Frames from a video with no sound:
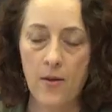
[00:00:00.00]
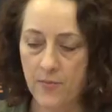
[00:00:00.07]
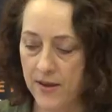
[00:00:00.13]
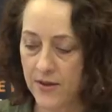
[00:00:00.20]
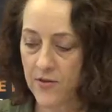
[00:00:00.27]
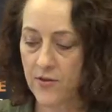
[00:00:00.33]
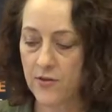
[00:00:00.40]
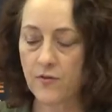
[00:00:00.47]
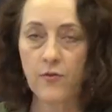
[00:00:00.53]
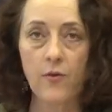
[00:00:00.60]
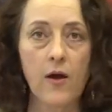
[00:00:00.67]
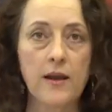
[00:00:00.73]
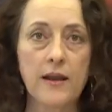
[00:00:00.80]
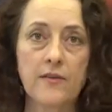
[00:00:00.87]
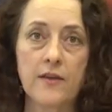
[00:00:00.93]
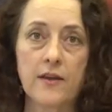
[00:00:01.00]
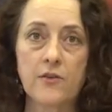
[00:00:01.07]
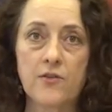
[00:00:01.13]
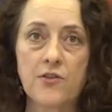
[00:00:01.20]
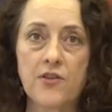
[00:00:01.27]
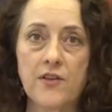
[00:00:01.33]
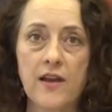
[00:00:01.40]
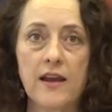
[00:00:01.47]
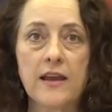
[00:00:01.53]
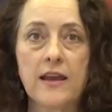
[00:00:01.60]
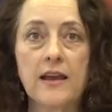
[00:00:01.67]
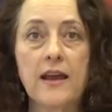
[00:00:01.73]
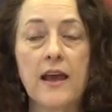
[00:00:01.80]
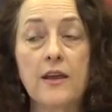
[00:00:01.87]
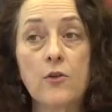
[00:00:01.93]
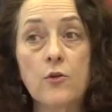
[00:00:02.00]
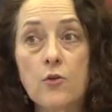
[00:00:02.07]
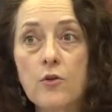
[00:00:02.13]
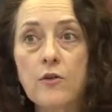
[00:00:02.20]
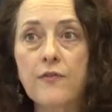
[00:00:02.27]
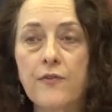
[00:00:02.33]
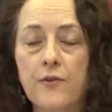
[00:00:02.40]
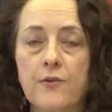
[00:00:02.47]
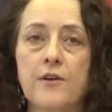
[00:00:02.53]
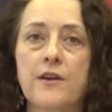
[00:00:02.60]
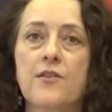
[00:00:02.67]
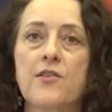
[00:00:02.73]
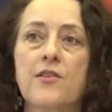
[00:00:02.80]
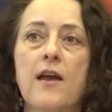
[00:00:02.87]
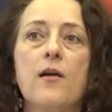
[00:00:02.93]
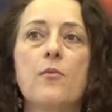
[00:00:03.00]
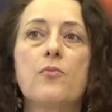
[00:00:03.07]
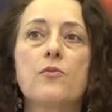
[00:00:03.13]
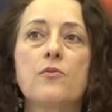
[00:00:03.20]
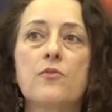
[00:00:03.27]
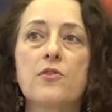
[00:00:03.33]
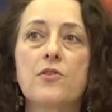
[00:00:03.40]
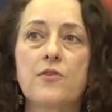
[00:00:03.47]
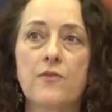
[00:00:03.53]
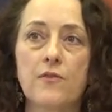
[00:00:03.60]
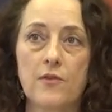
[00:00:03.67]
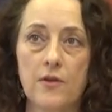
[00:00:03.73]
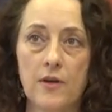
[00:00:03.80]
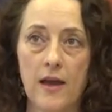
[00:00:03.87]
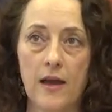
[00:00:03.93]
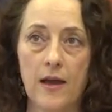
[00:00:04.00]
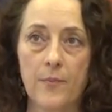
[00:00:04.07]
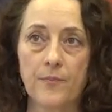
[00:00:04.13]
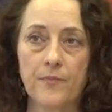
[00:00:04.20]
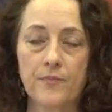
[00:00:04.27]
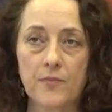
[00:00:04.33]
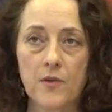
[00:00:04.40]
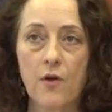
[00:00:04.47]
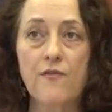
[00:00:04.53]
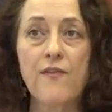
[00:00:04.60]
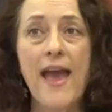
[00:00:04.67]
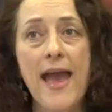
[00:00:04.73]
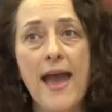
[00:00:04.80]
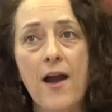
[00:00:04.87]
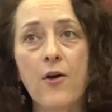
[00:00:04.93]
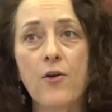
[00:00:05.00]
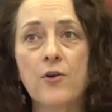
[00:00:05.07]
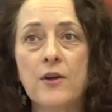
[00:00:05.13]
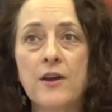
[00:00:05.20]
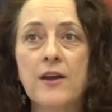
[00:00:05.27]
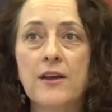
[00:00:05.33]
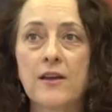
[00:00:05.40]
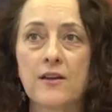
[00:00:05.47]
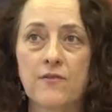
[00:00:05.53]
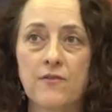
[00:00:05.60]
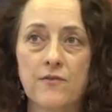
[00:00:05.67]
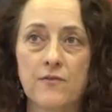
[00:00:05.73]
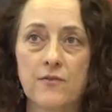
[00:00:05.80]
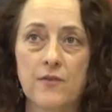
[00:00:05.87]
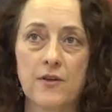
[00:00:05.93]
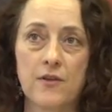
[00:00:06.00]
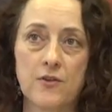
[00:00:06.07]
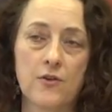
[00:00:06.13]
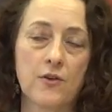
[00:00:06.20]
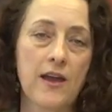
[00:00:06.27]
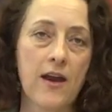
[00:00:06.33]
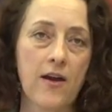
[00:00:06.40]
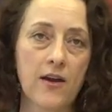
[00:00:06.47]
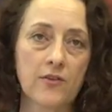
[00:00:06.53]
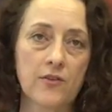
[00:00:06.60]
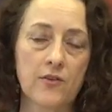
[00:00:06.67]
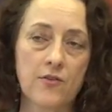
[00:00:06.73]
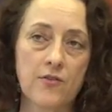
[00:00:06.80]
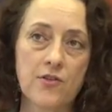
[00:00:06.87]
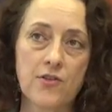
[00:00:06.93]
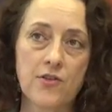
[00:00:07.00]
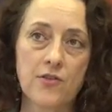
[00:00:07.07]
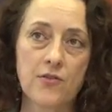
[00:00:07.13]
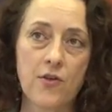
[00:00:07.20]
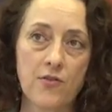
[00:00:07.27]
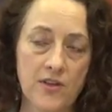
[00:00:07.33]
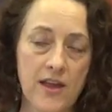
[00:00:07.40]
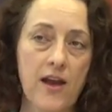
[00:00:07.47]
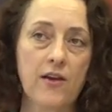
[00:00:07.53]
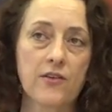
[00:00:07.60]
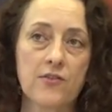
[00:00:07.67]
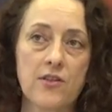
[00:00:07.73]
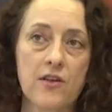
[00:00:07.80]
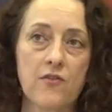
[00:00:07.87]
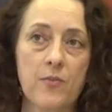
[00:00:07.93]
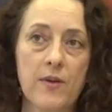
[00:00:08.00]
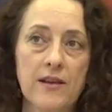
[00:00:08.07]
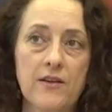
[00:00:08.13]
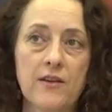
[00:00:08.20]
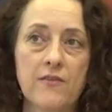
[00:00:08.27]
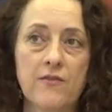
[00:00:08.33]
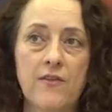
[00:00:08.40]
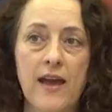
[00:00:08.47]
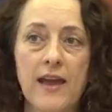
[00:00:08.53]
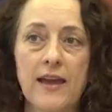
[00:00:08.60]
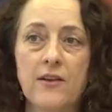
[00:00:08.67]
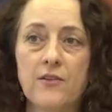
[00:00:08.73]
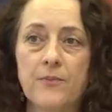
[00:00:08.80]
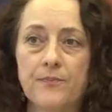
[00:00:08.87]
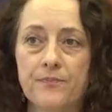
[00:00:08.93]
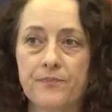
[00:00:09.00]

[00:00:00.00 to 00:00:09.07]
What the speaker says: pieces of writing that you're studying, and look for examples of how those characters have been conveyed.